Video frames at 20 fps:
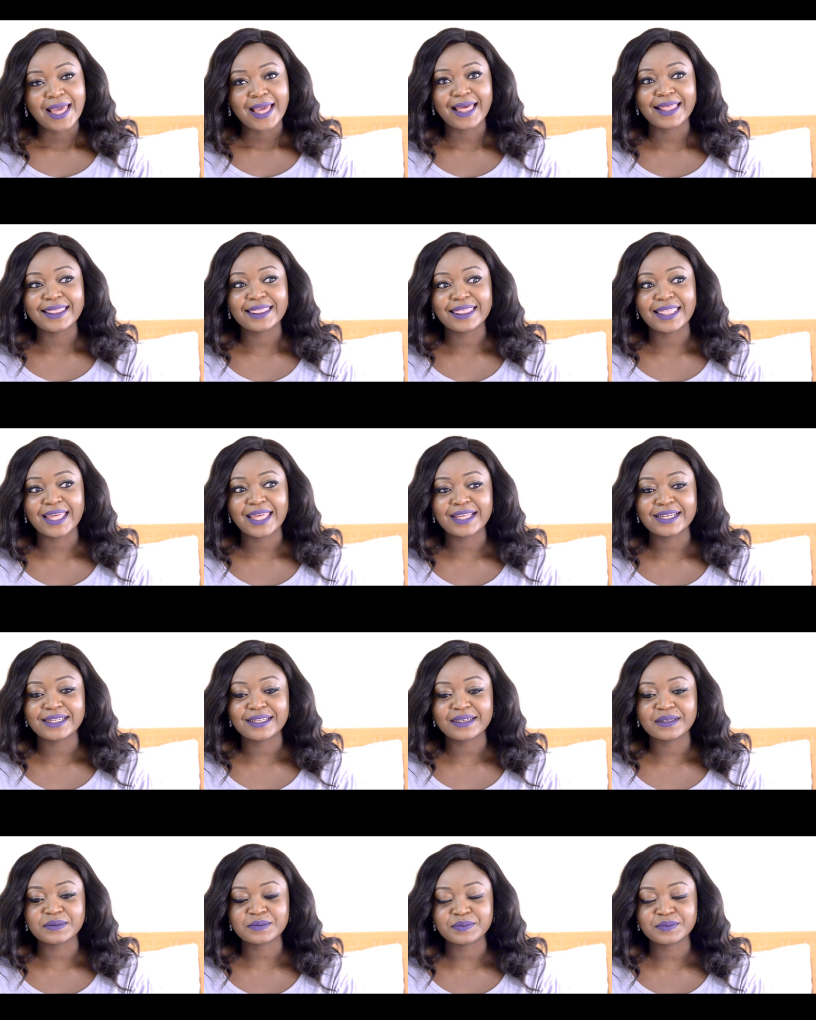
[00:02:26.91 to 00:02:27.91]
and then
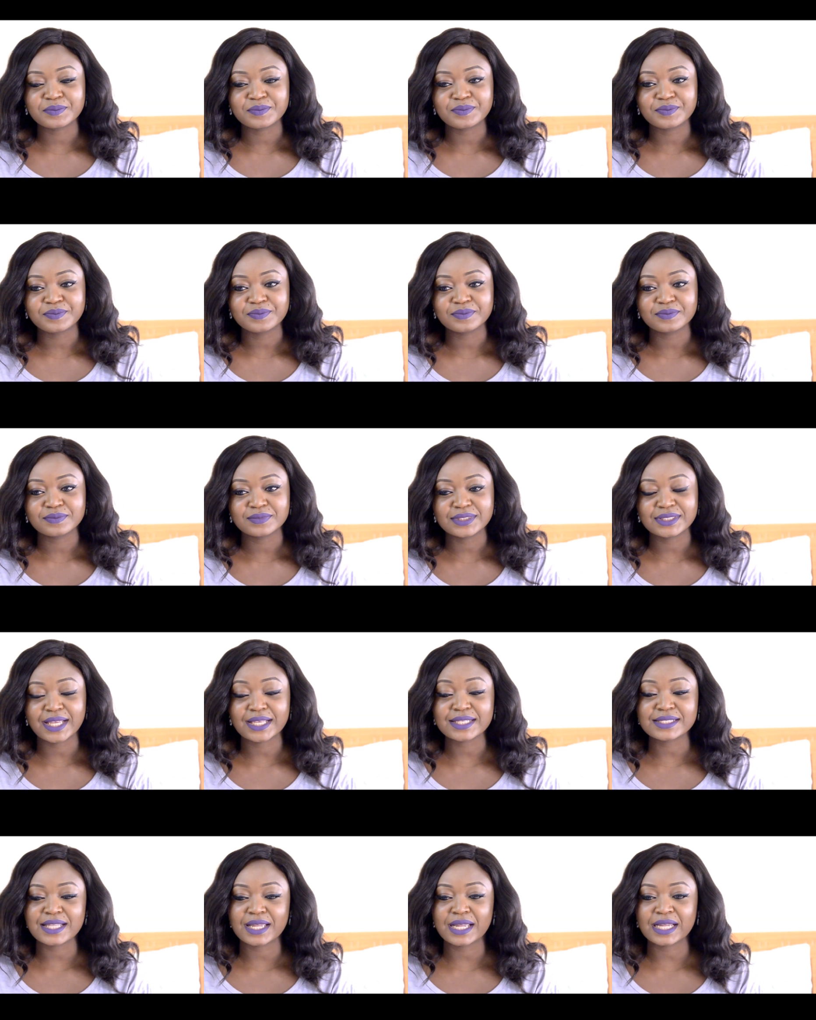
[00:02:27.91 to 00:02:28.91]
um, the
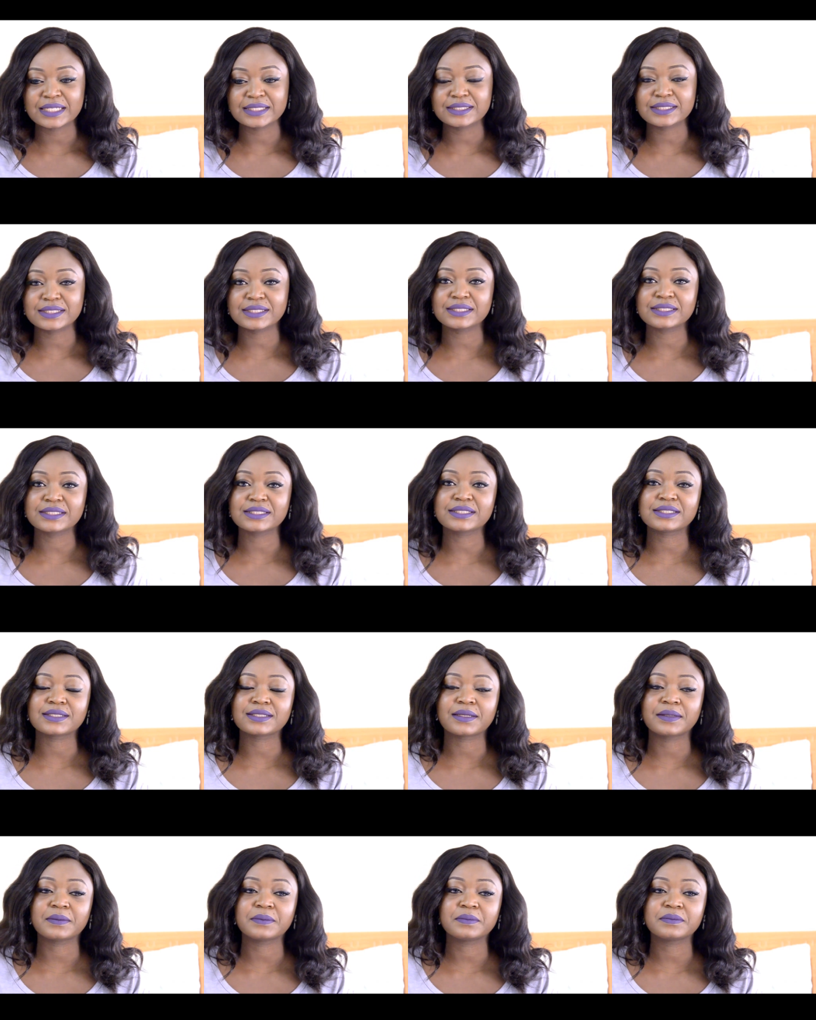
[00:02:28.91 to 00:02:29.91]
next day I
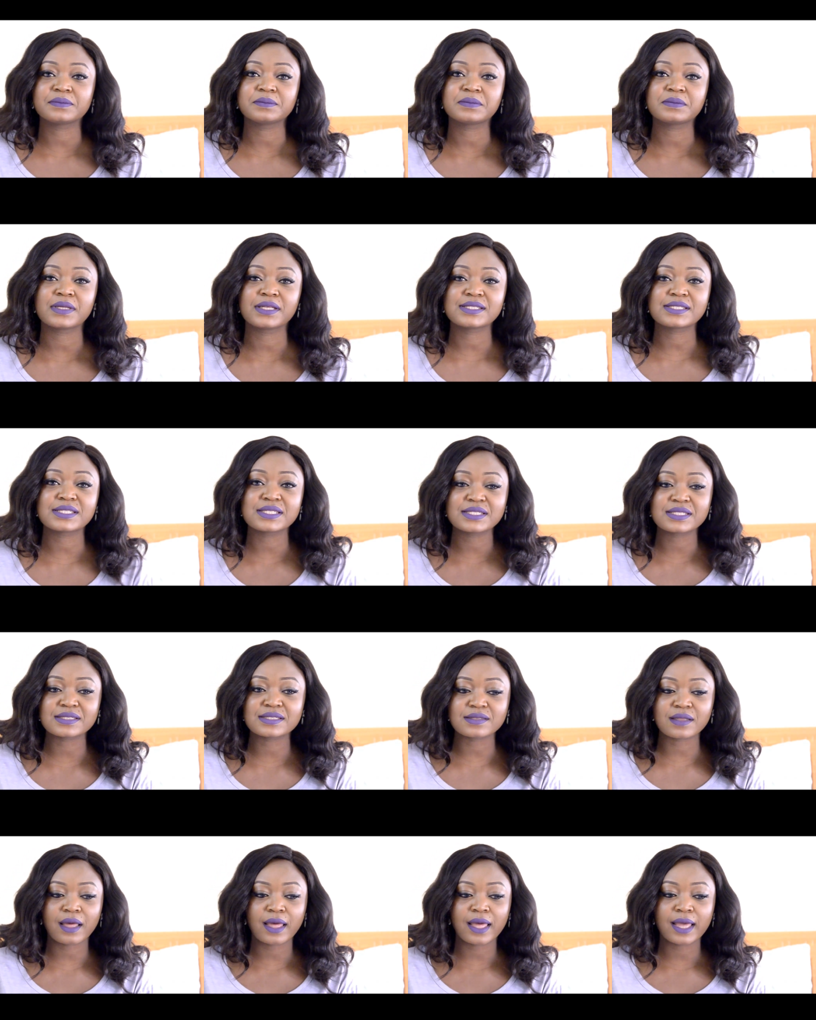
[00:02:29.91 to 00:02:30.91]
did um, a CT
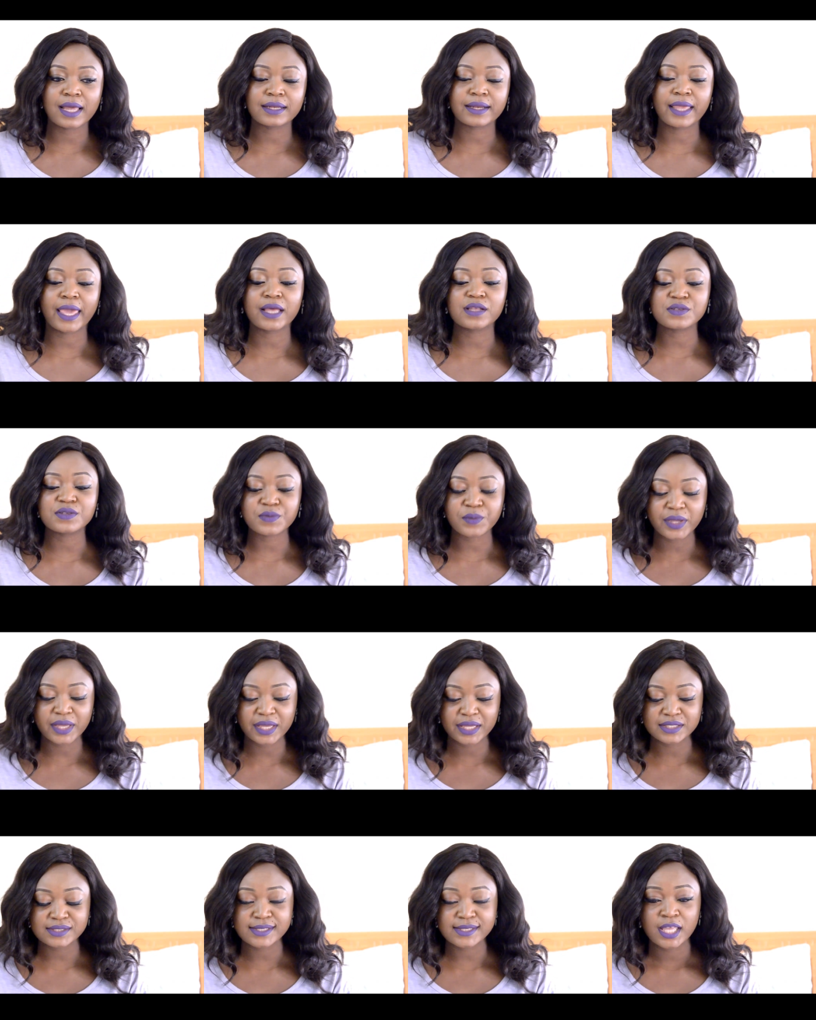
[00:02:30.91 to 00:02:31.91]
scan,
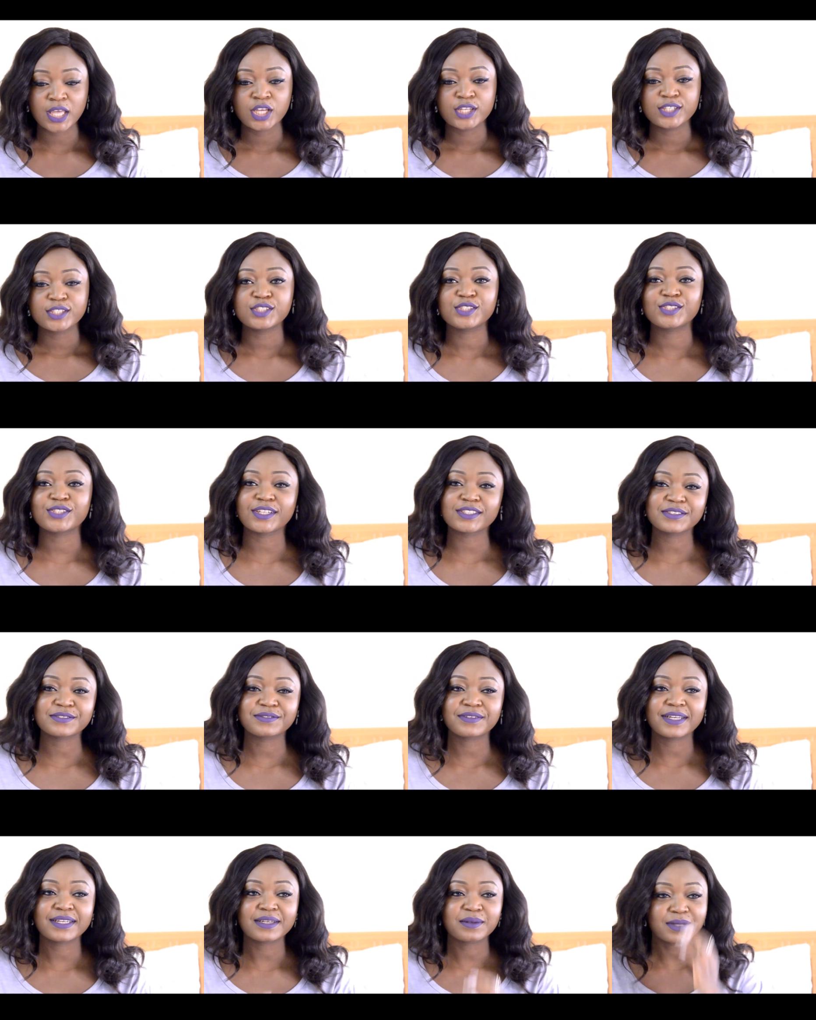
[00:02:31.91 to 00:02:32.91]
X-rays just to
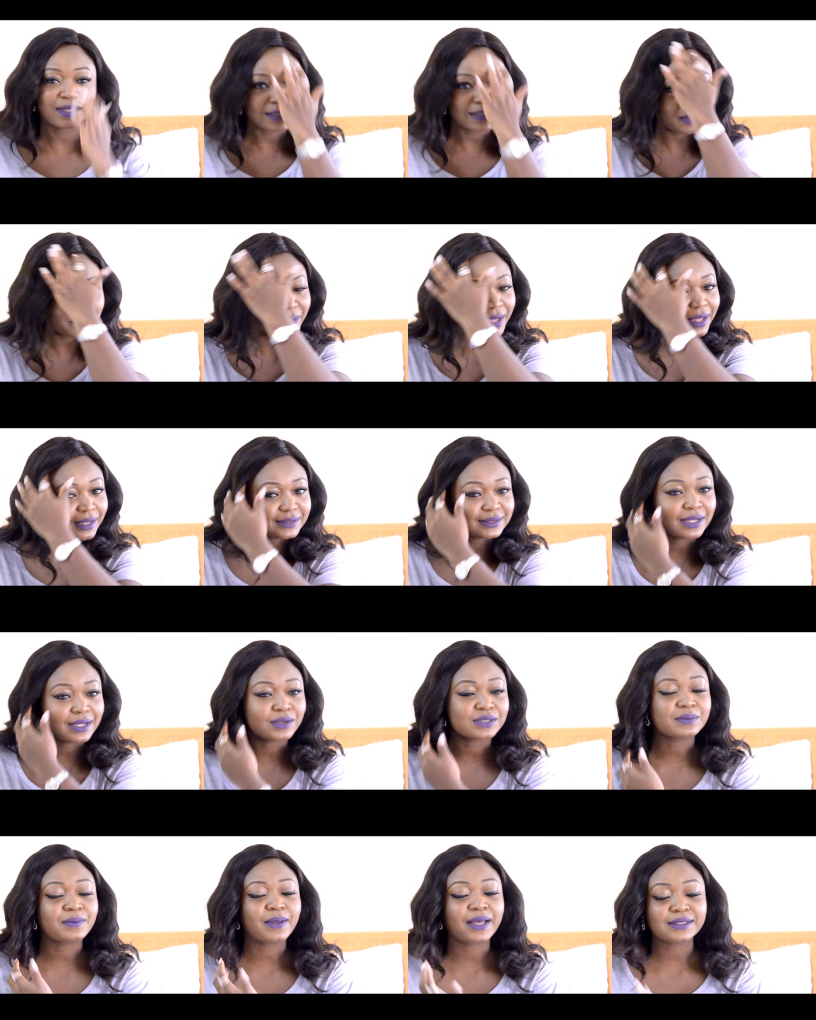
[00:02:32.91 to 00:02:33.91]
find out because I passed
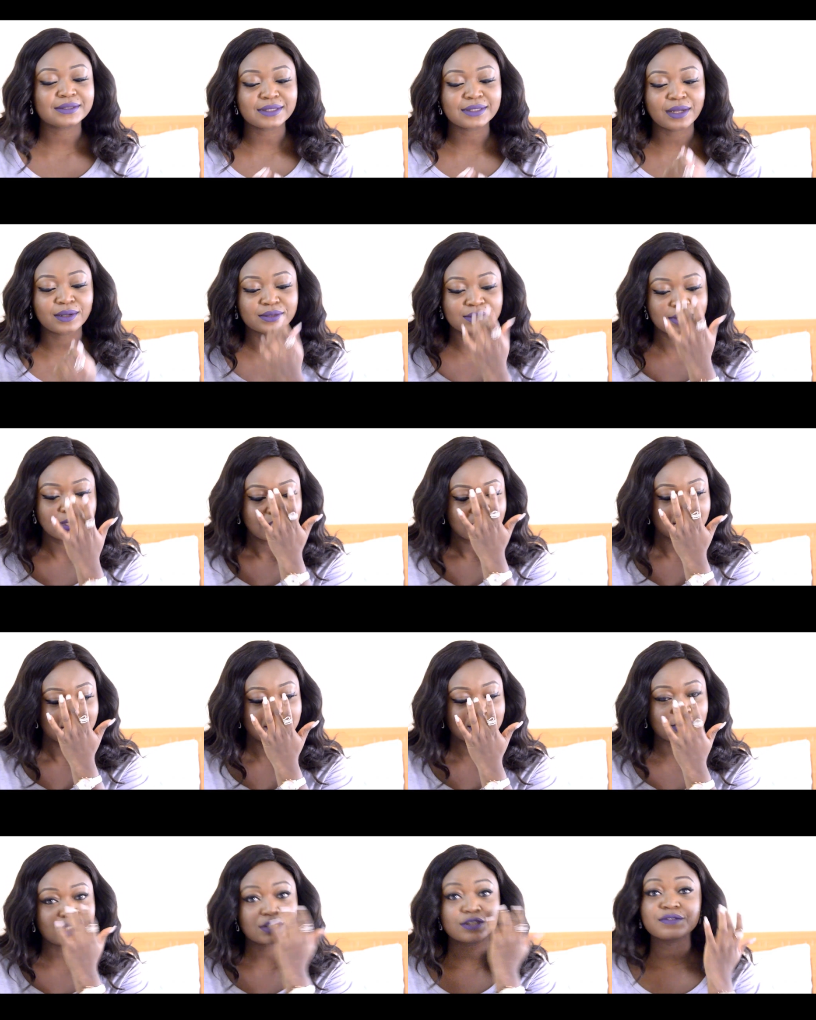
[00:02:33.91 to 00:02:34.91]
out, passed out.
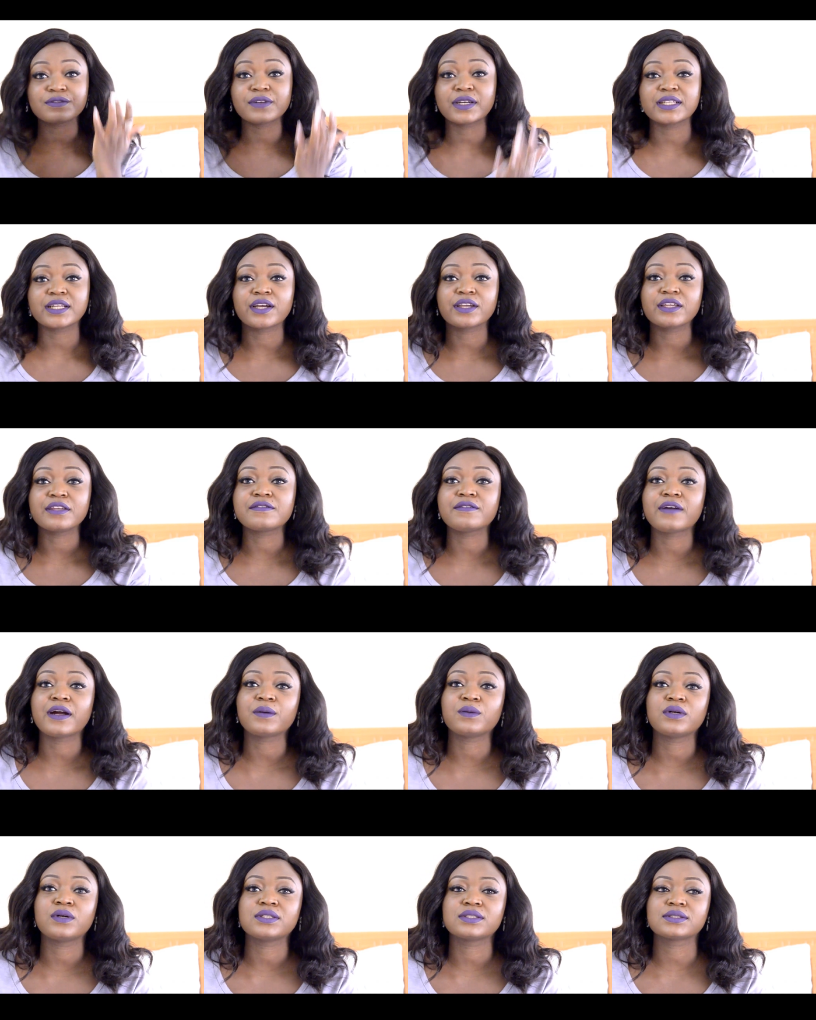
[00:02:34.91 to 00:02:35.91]
So just to find out if I
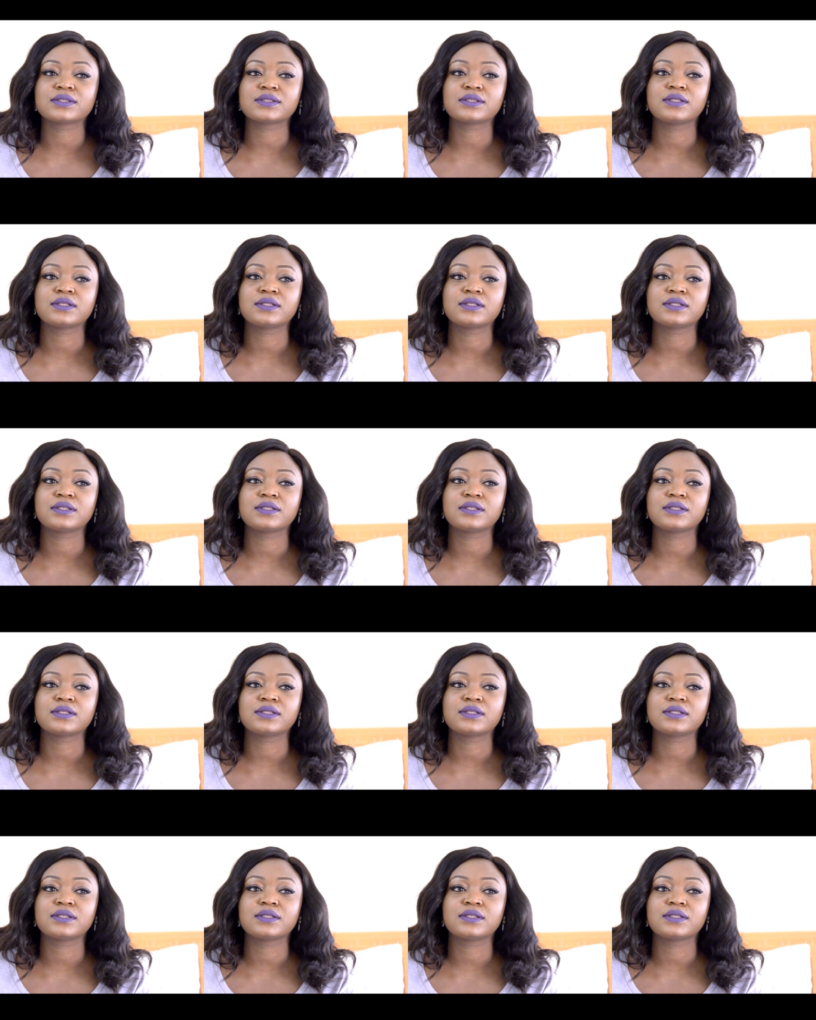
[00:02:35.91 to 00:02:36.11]
was